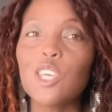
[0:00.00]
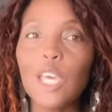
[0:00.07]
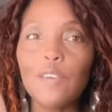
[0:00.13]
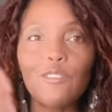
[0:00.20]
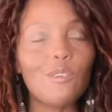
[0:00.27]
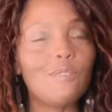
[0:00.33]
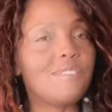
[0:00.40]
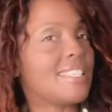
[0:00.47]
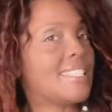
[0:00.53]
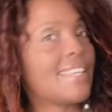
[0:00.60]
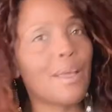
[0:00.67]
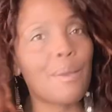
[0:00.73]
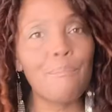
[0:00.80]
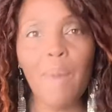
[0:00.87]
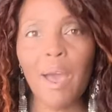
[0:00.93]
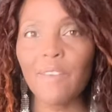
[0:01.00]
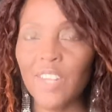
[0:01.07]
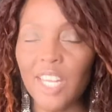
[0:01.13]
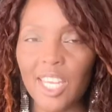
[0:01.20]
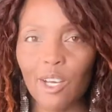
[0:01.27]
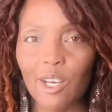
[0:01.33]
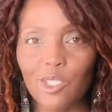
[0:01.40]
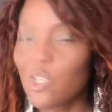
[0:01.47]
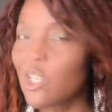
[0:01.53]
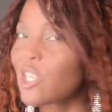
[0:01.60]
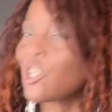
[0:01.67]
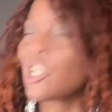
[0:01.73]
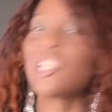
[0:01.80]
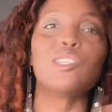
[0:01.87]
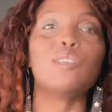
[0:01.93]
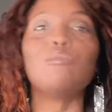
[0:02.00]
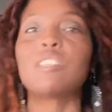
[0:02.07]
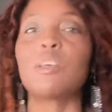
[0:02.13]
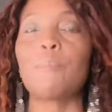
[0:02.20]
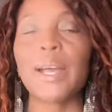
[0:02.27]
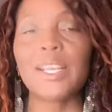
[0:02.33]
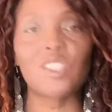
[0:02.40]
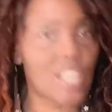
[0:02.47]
if you've seen my videos or you're new to my